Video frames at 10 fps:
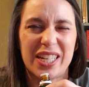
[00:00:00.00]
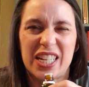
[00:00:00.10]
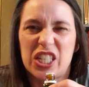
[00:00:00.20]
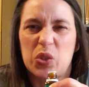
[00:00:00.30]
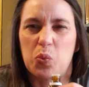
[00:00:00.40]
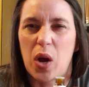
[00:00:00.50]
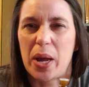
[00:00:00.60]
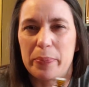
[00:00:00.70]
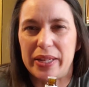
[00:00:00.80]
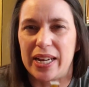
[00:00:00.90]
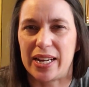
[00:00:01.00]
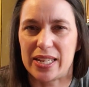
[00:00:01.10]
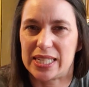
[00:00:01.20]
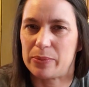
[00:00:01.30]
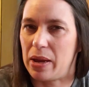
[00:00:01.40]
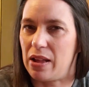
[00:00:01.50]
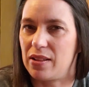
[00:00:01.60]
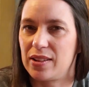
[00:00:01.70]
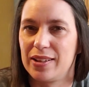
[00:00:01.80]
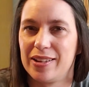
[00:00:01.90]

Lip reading: like a swampy kind of smell.